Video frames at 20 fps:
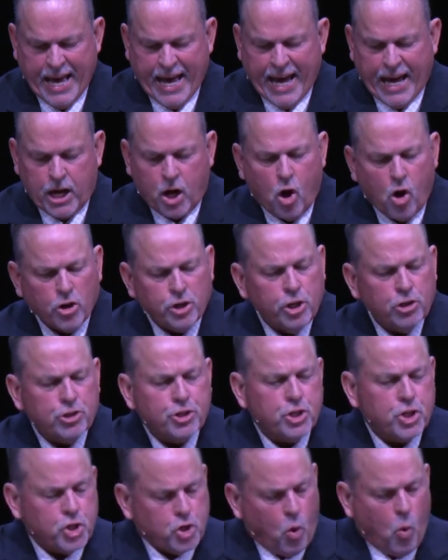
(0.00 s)
and all your
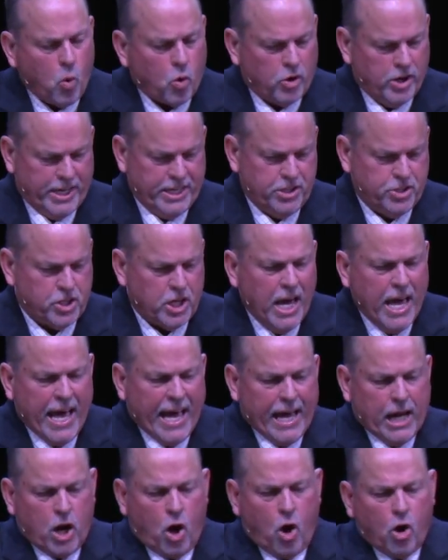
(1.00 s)
stories
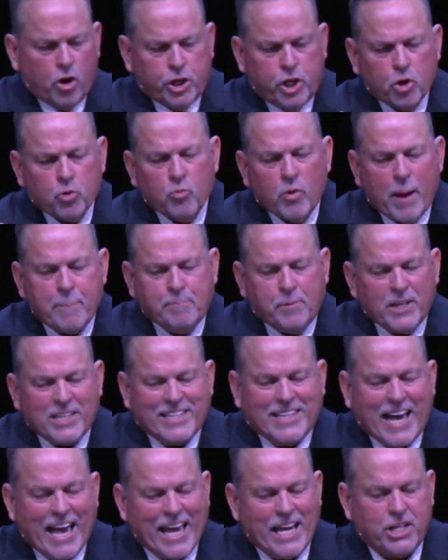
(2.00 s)
and all your
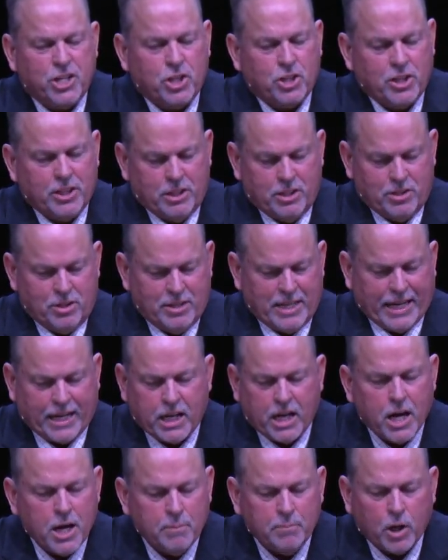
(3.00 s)
reputation
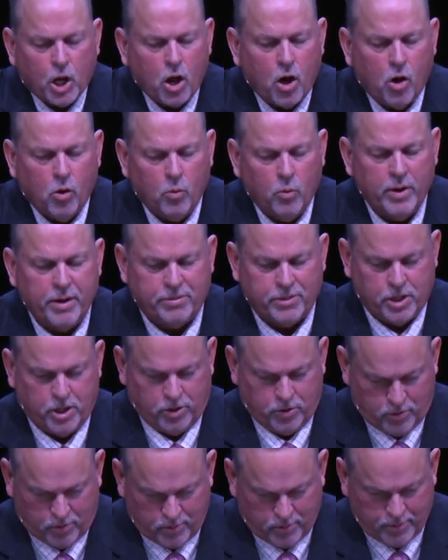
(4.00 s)
that come along with you